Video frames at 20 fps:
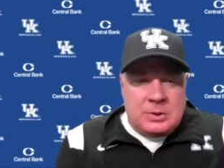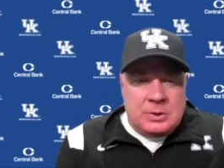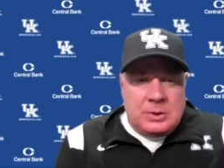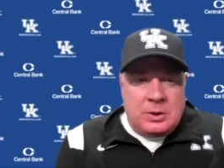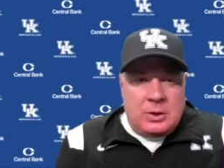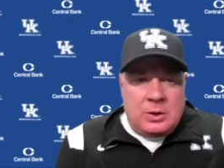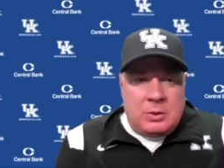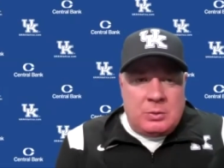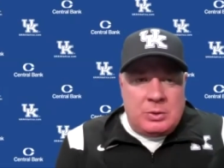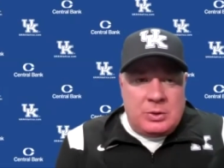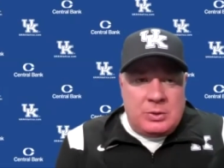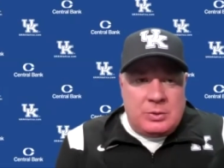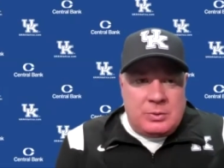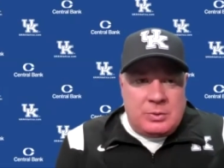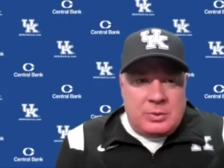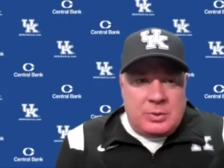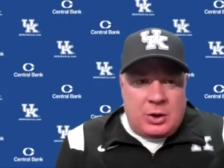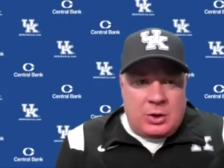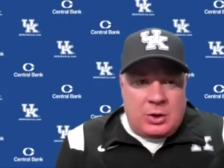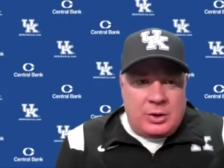You know, when you're
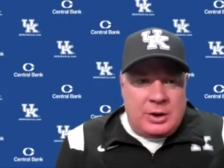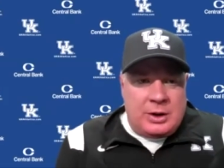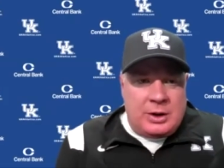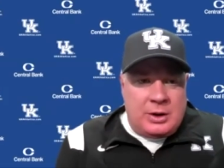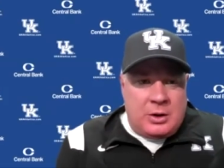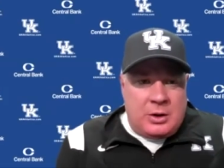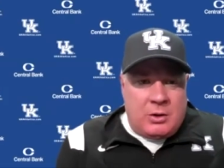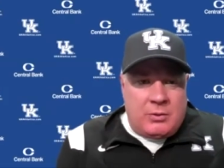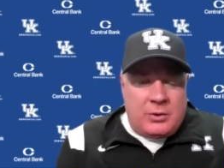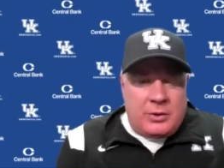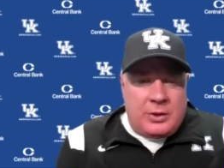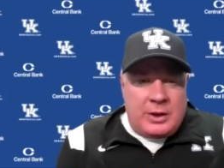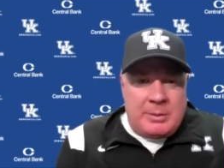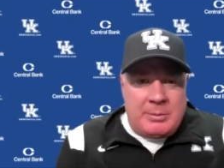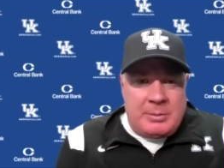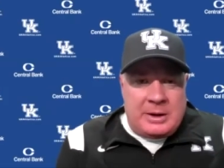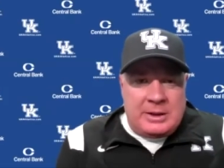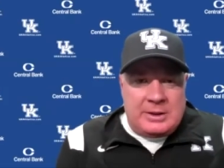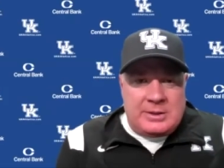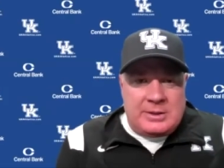turning it over that
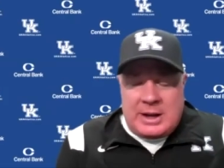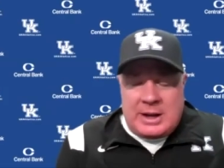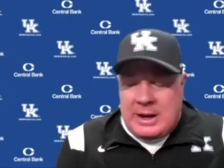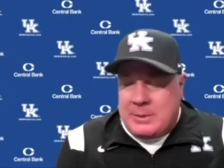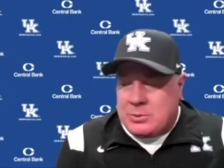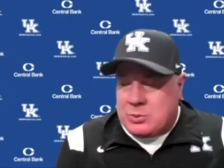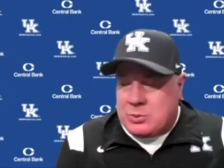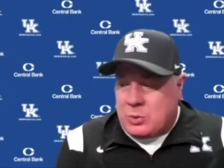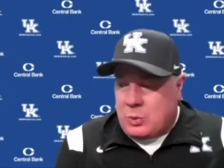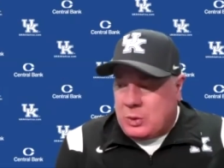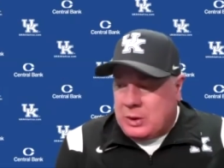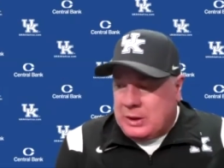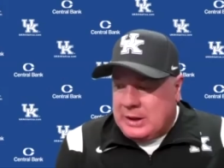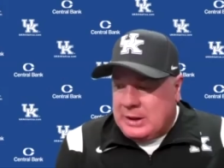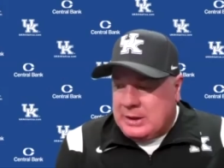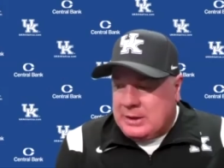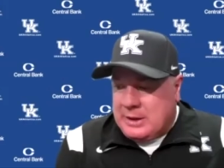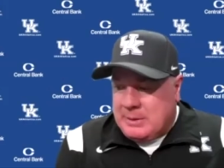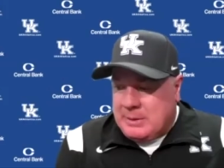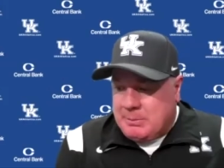many times, when we're
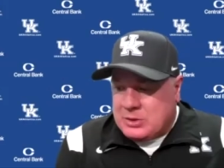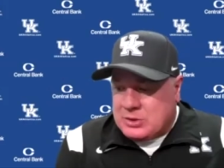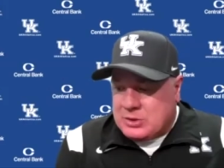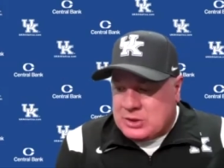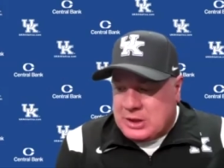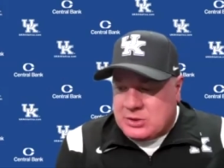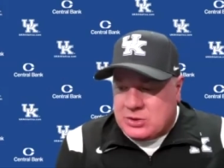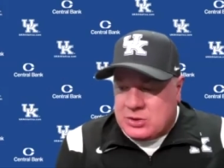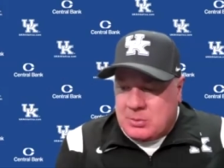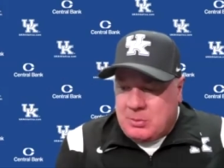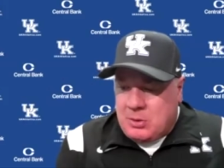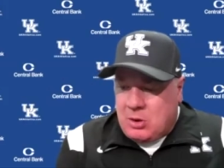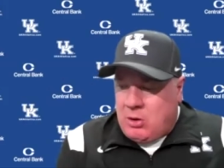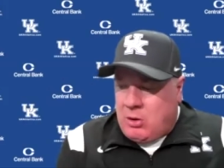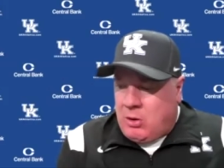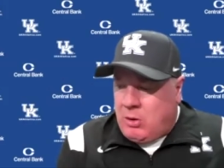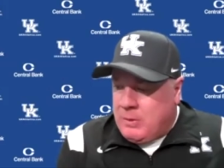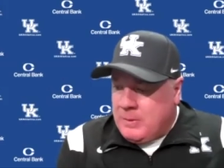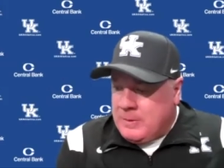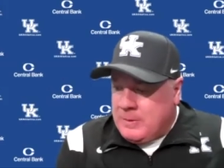letting them possess the
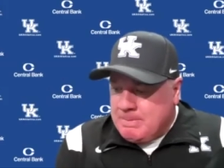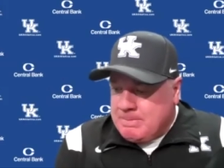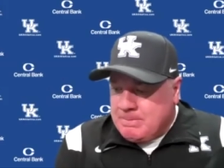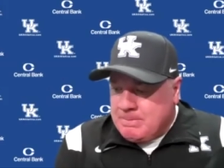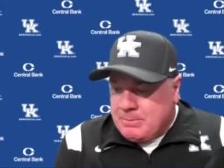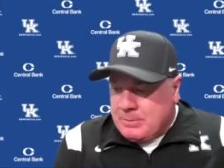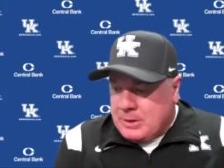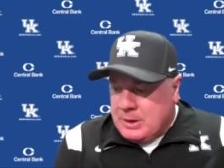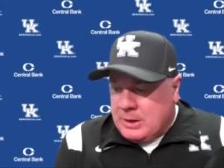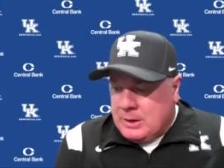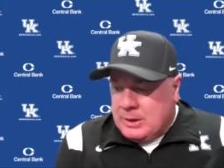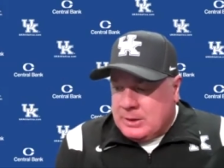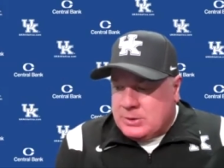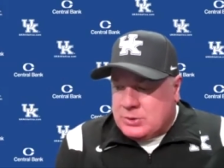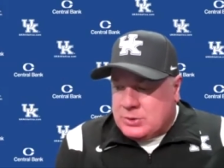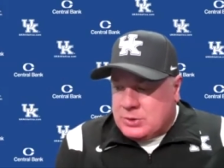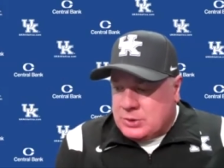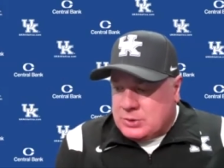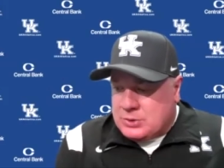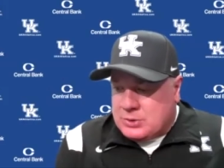ball, uh, it's
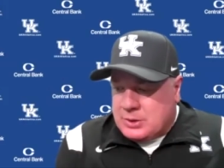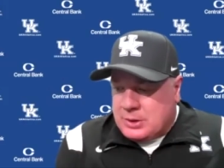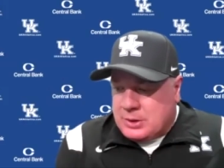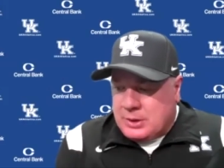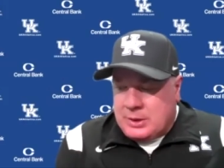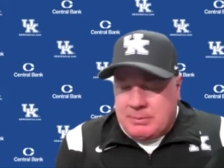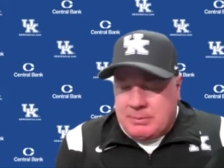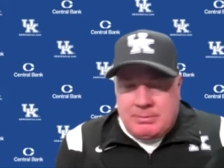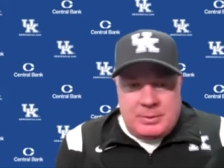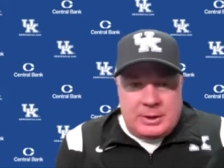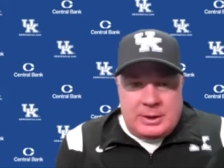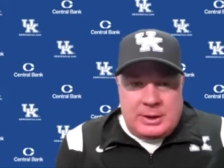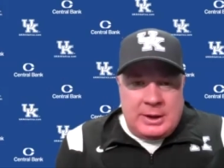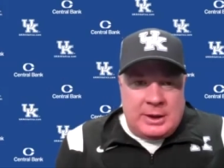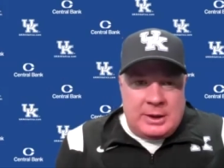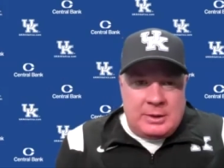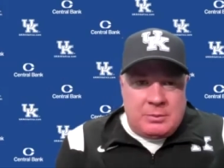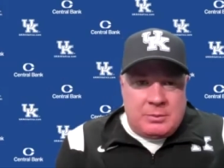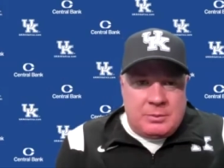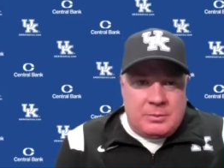just uh,
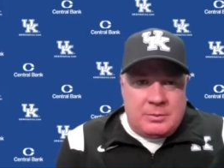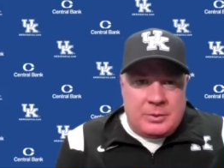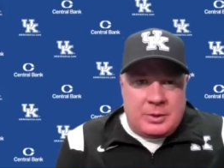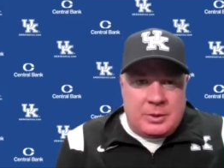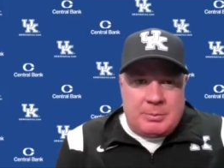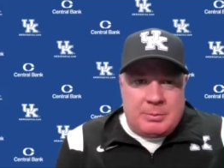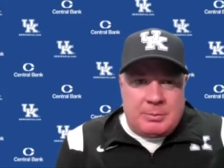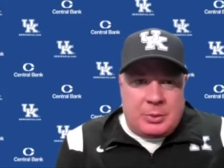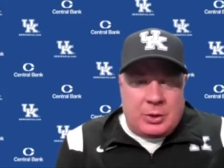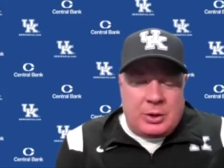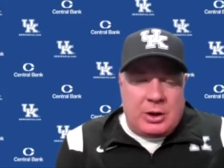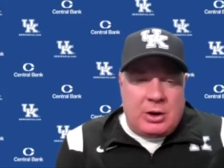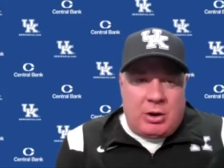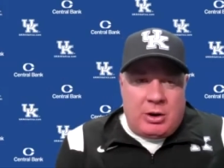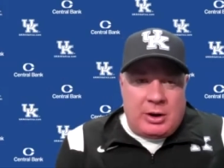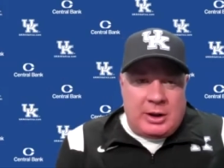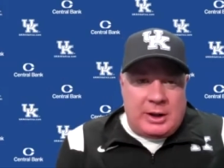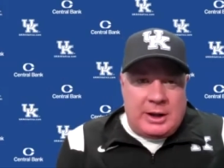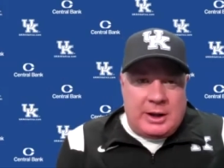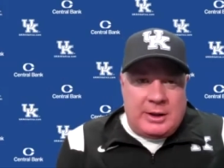again uh, put it
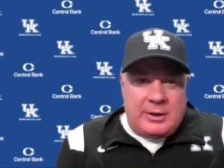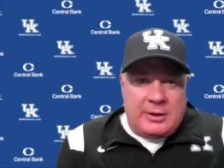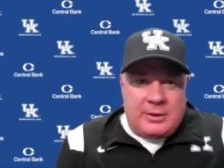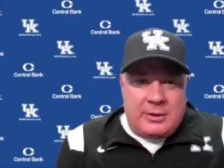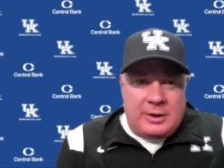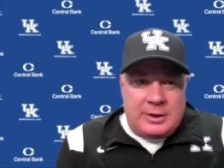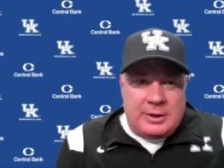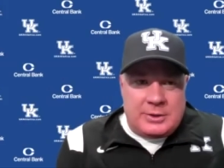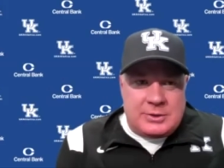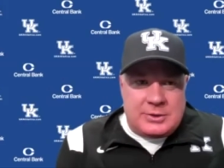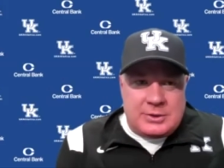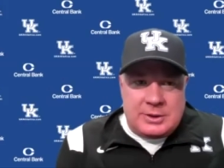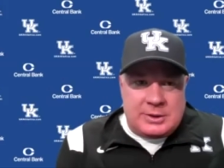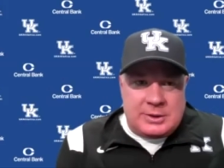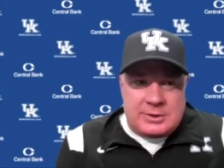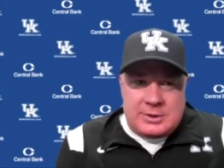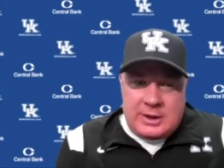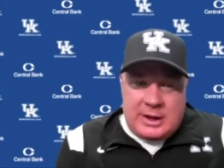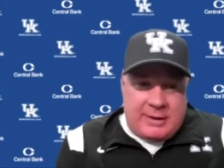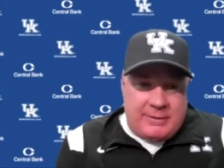all together, and it's
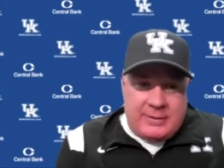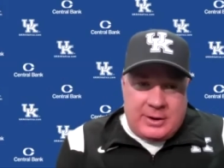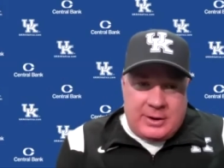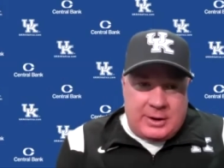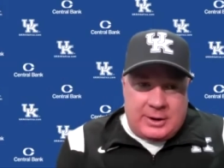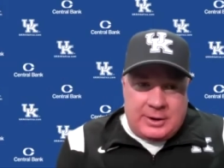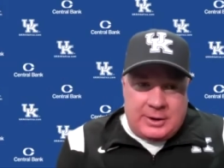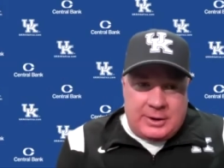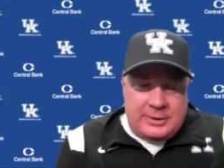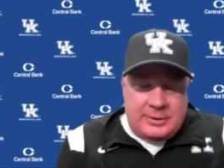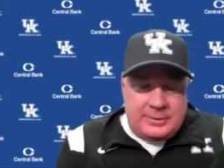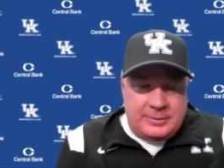it's not very good.